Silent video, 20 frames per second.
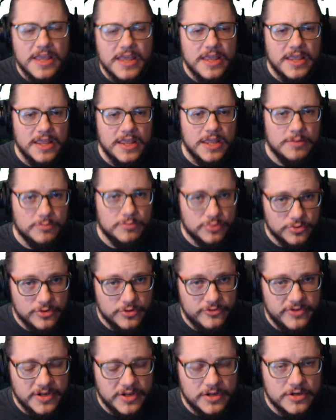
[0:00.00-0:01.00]

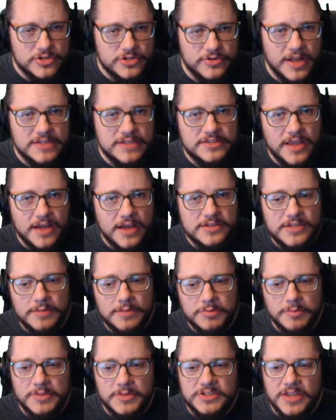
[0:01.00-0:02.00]
improving your transaction
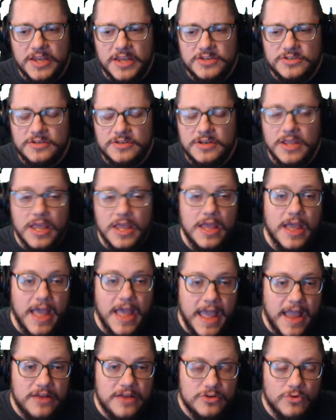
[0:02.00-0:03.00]
implementation,
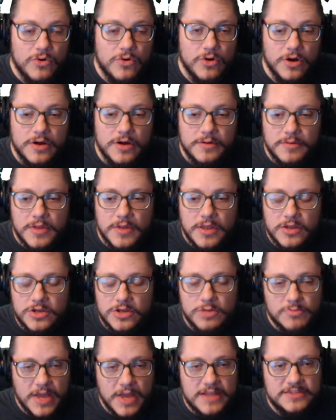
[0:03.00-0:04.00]
or
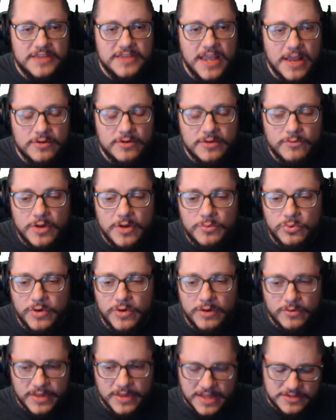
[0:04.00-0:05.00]
you might say at one
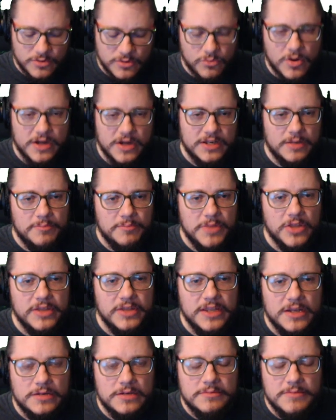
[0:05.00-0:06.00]
point, well, that's a 1 in a
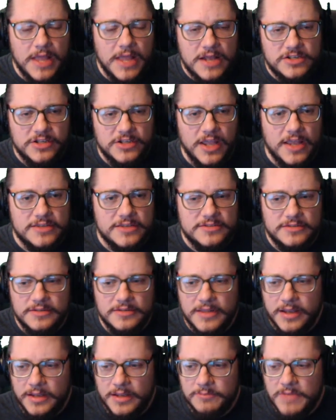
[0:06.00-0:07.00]
billion edge case.
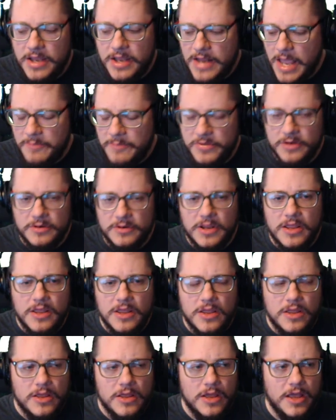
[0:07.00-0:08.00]
That might happen
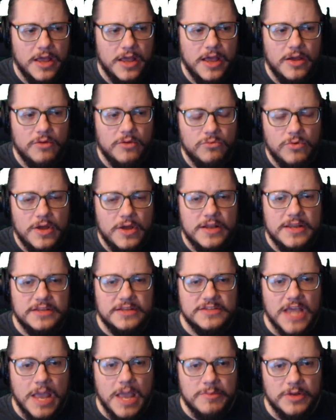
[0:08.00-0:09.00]

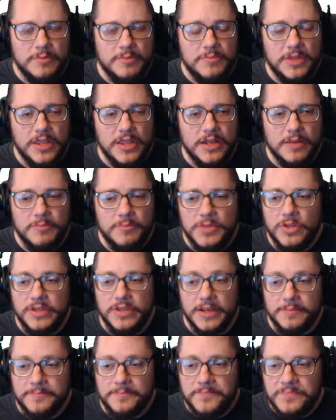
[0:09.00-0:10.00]
one time in a
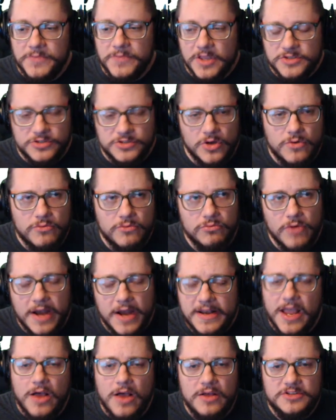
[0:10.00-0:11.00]
billion. So
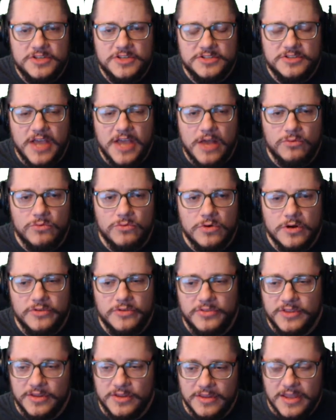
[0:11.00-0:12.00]
right now it's just not
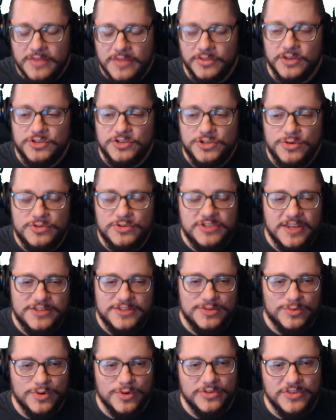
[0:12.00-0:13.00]
worth it. The juice
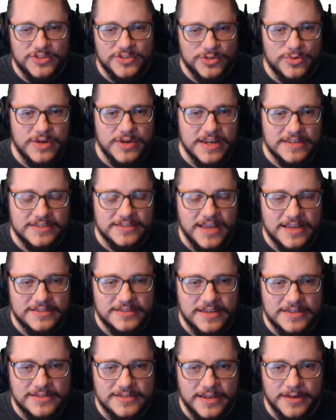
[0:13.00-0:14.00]
isn't worth the squeeze,
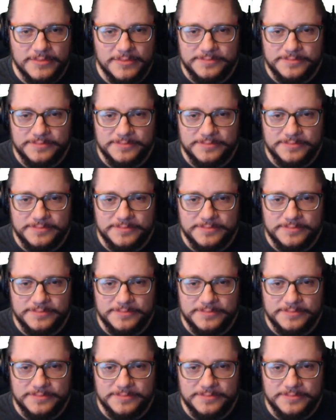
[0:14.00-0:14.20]
as they say.